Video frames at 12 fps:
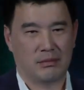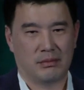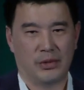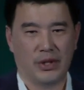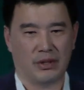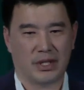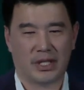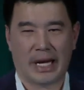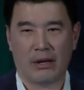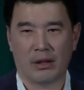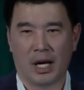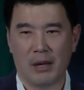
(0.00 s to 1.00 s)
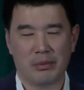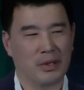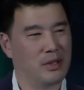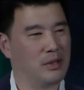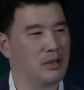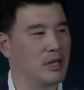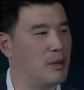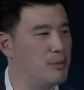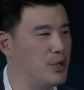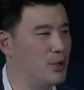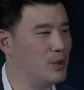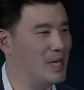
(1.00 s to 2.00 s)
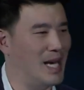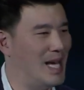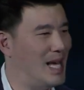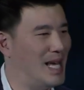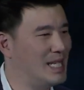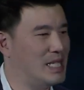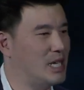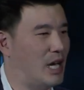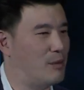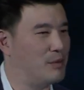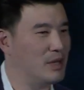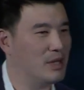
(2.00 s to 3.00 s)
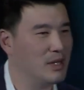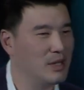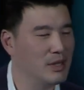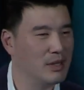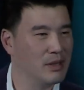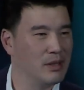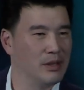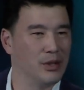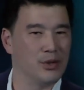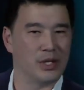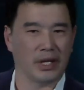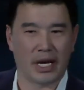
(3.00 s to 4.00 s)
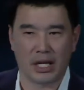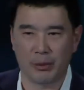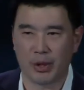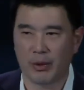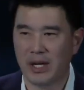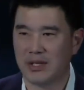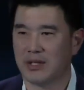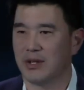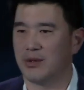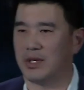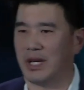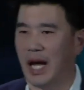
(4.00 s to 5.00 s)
you can scale up compute anytime using A W S, using